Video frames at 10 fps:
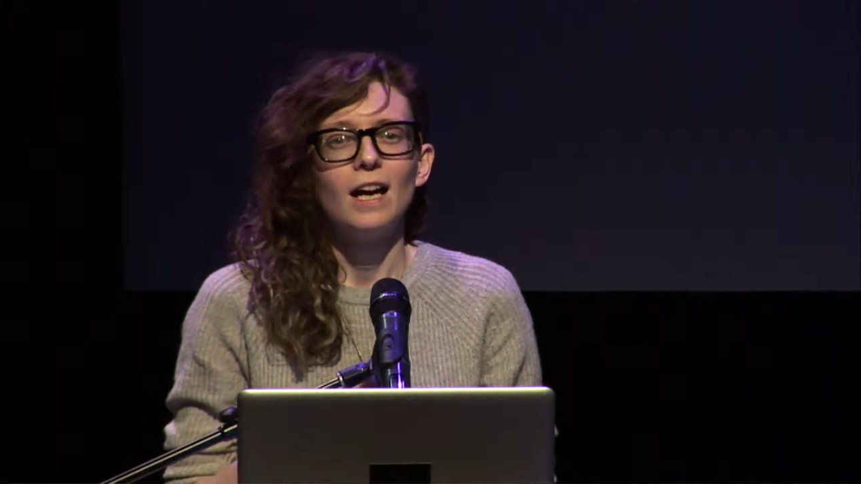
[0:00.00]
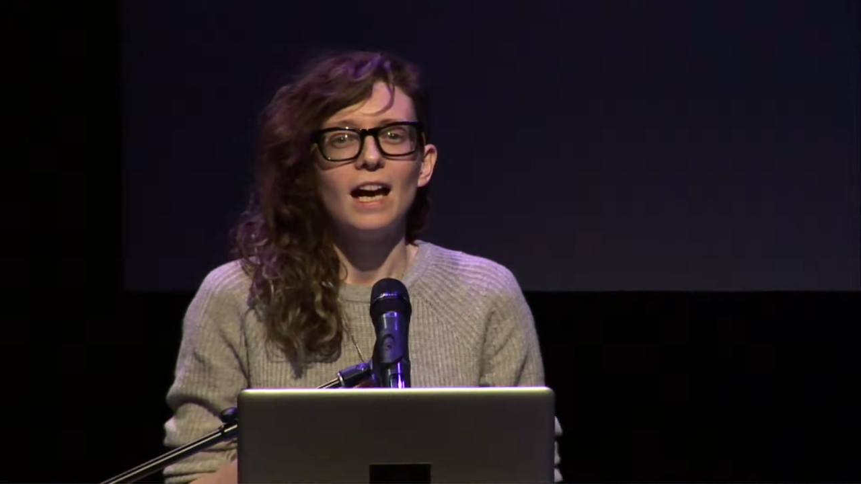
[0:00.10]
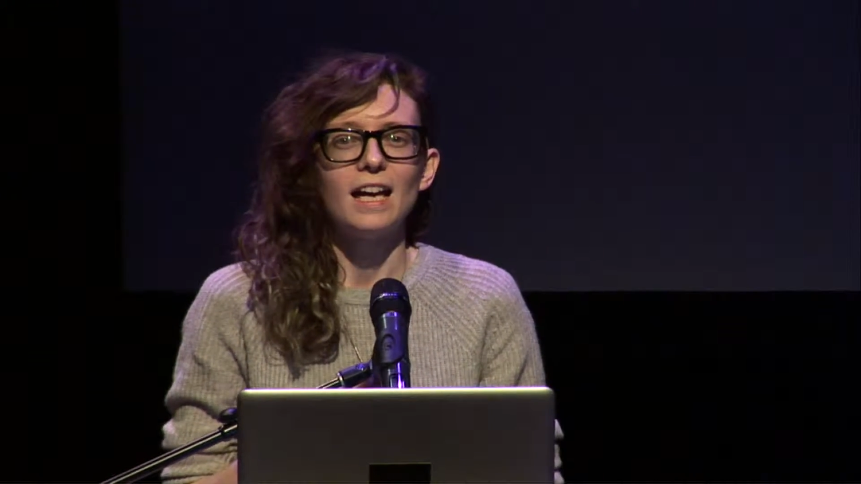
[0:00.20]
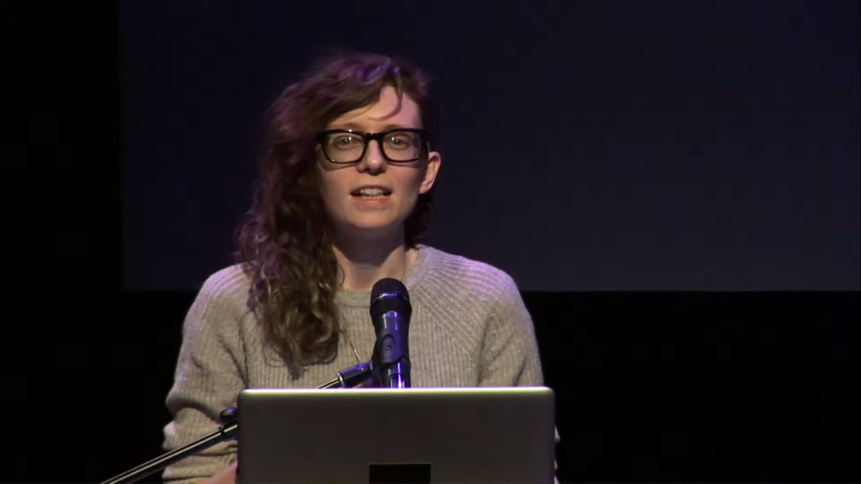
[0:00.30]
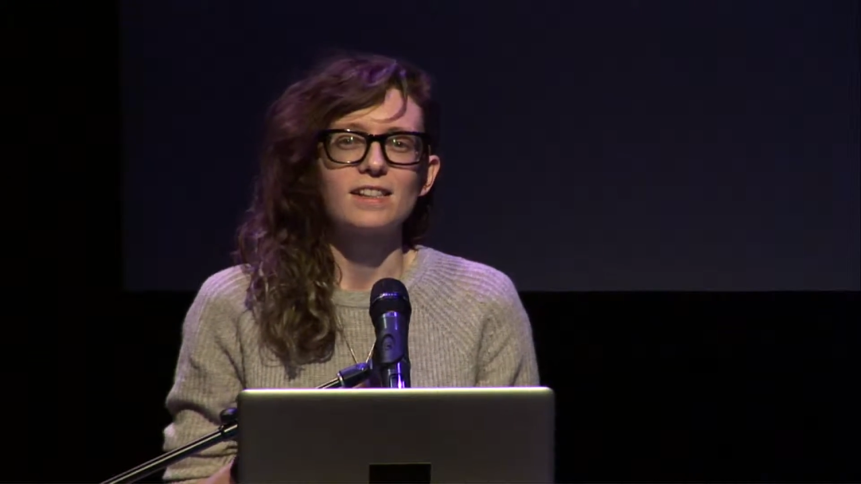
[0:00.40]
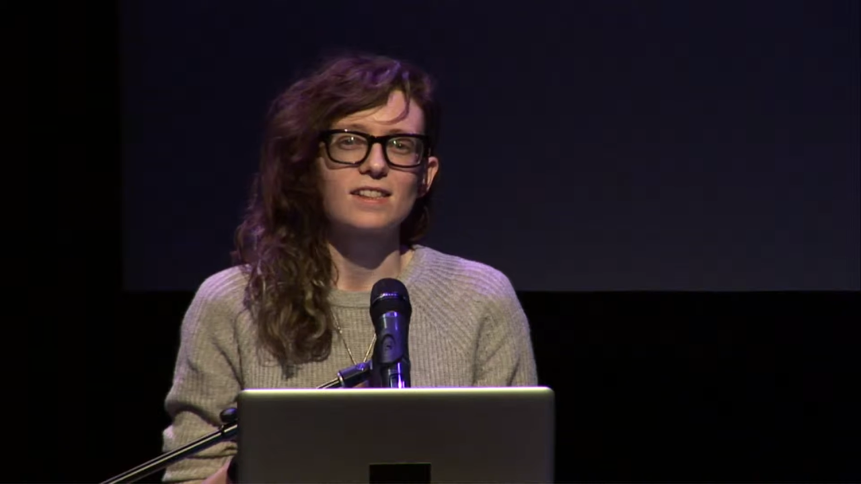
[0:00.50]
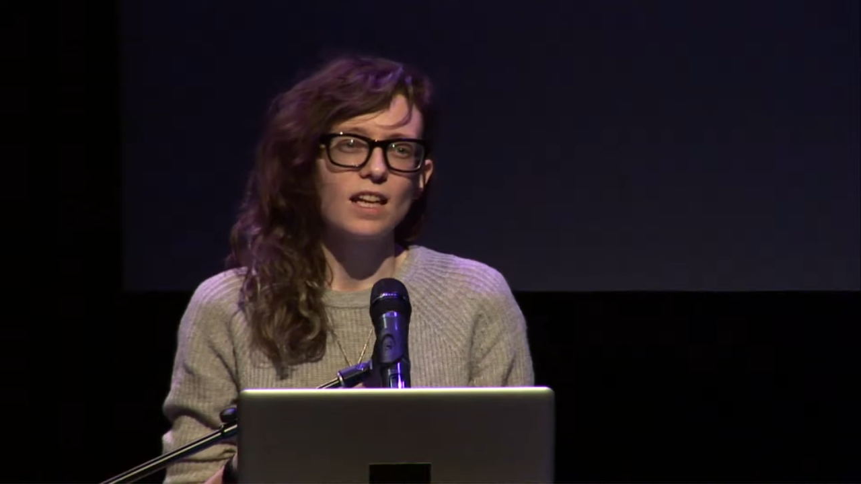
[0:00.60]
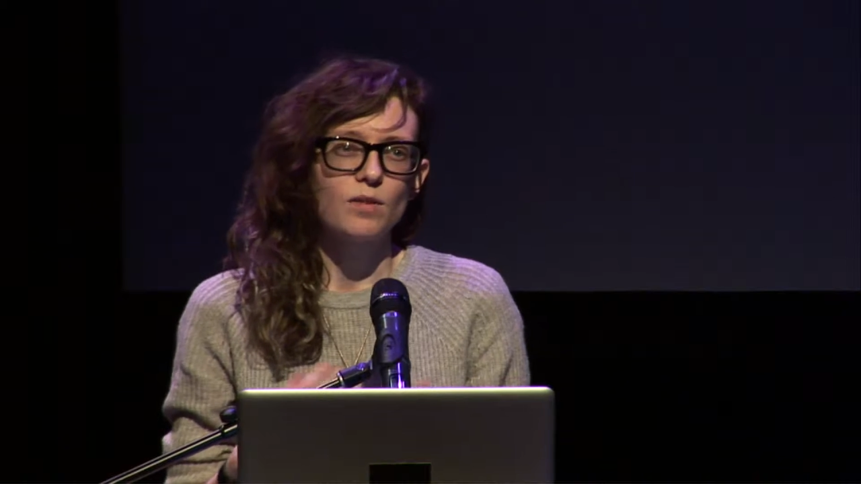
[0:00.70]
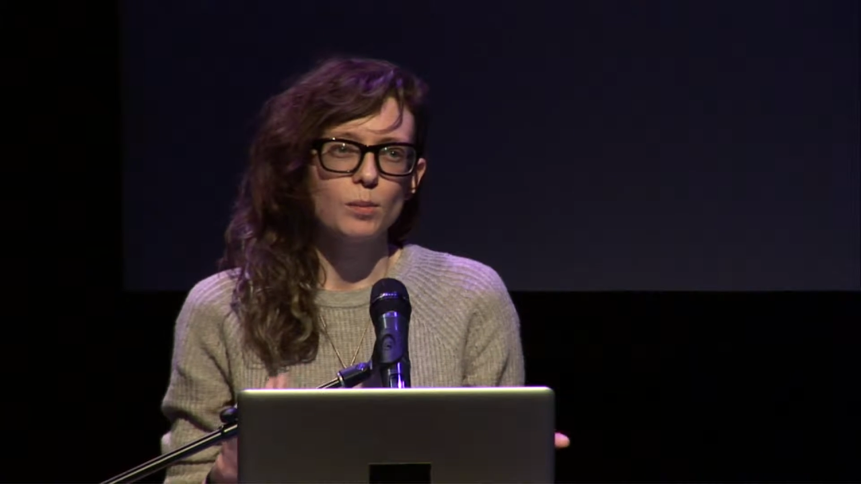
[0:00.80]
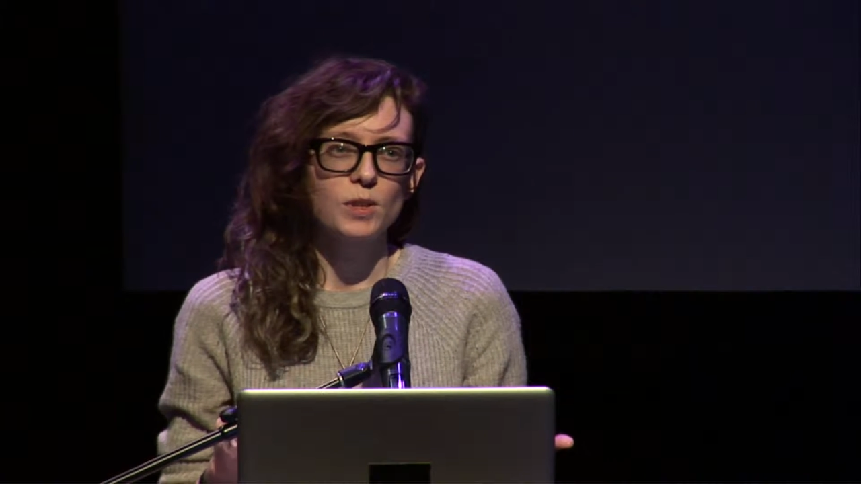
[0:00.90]
And it's a
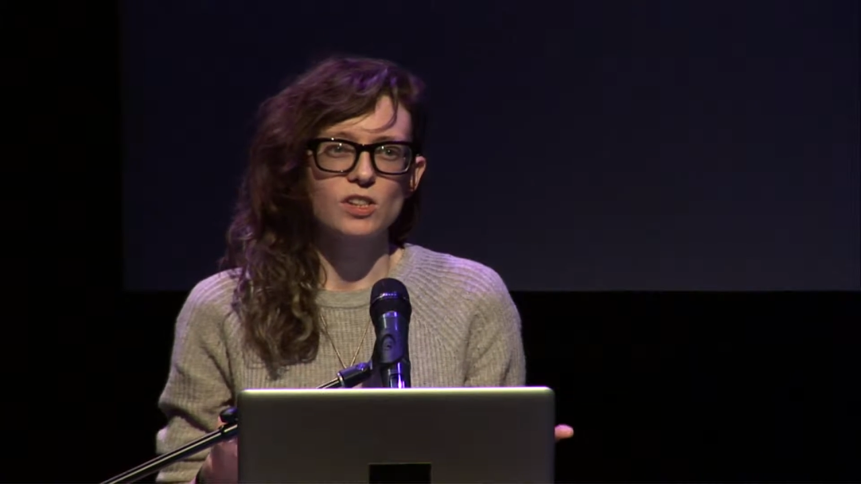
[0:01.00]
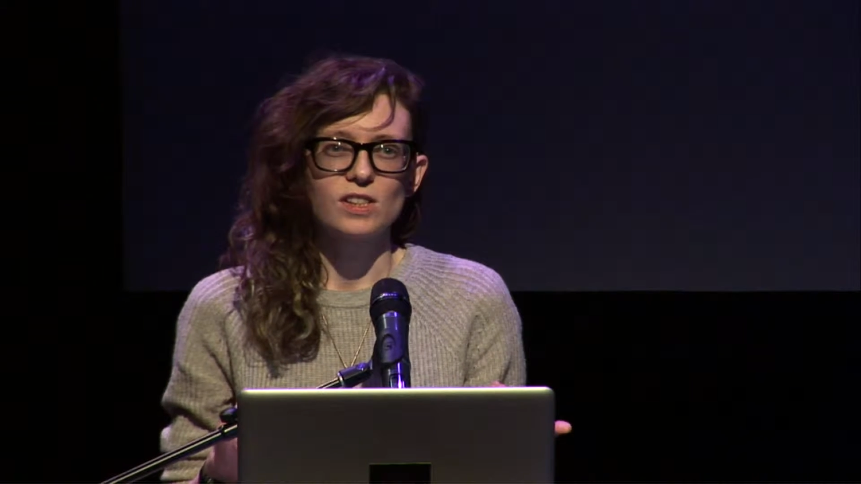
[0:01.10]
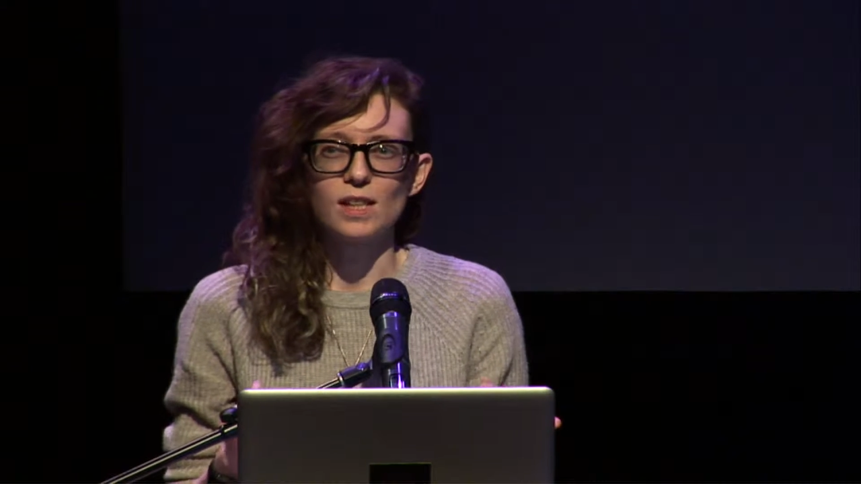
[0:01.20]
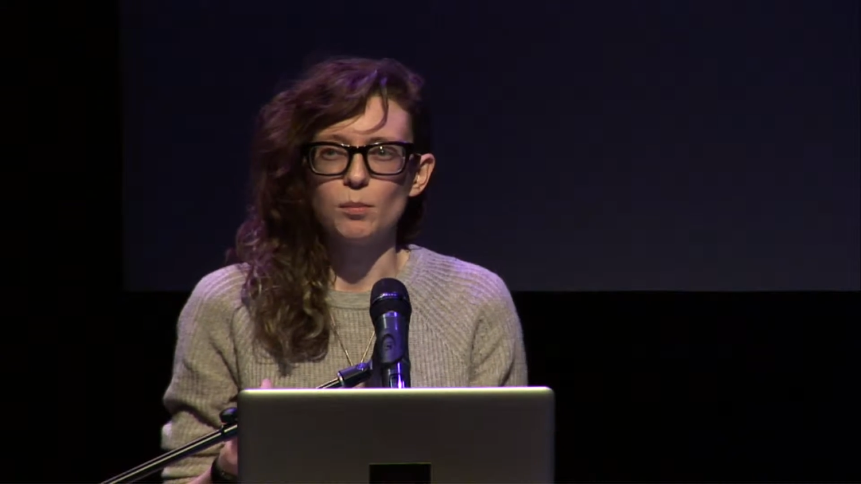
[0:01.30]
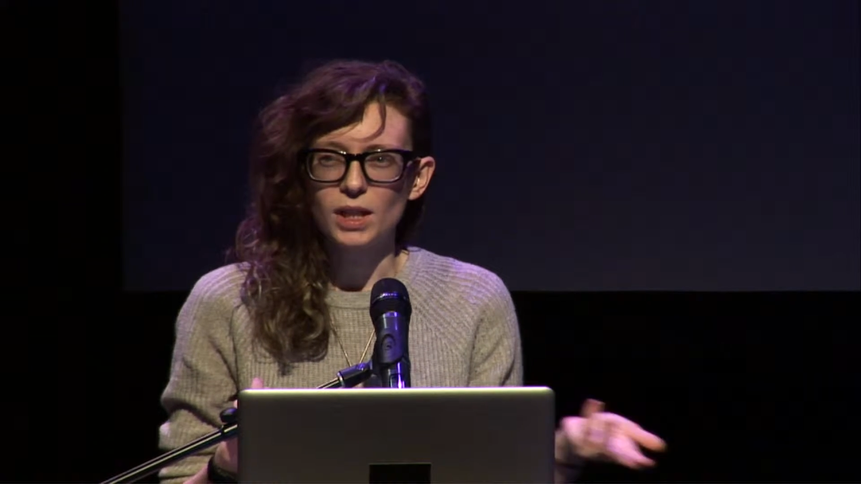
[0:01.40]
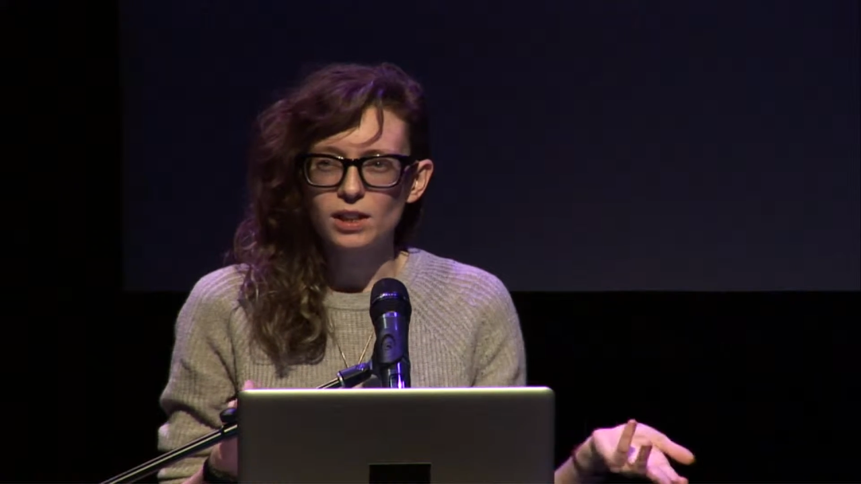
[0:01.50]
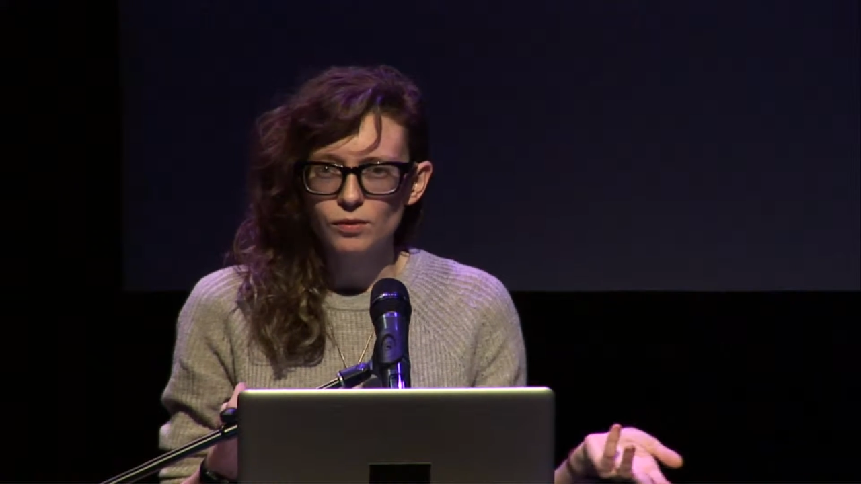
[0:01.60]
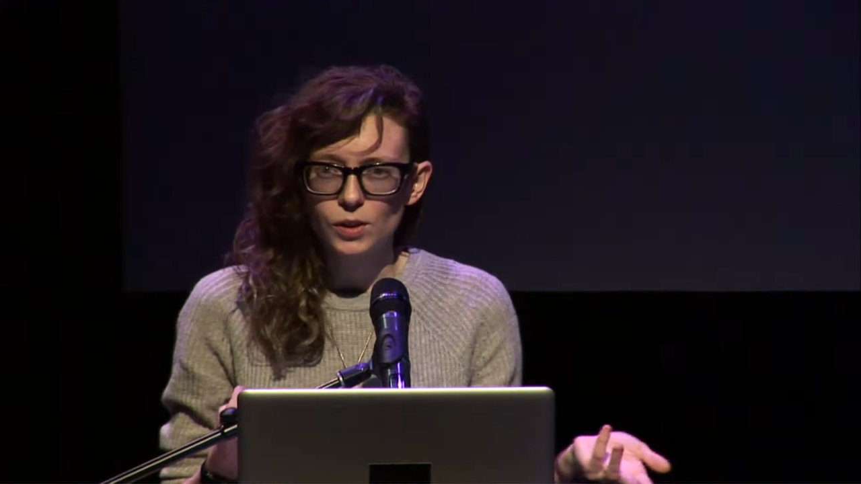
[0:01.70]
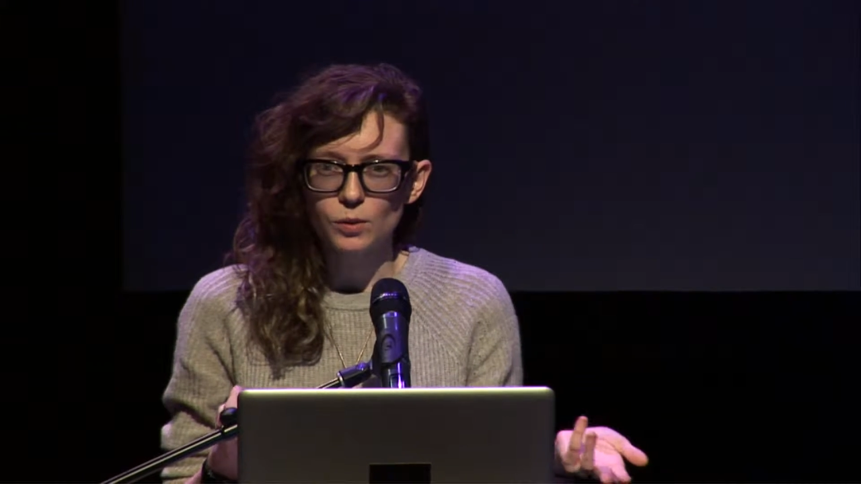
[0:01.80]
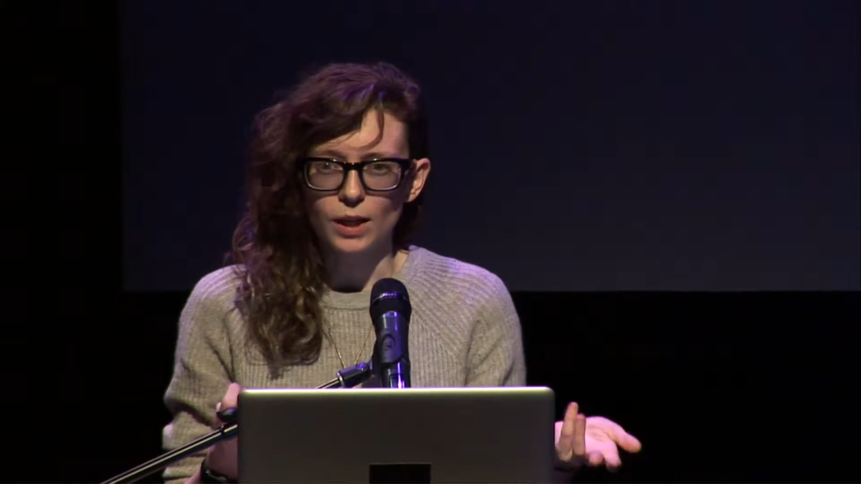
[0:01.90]
set of images that many of you,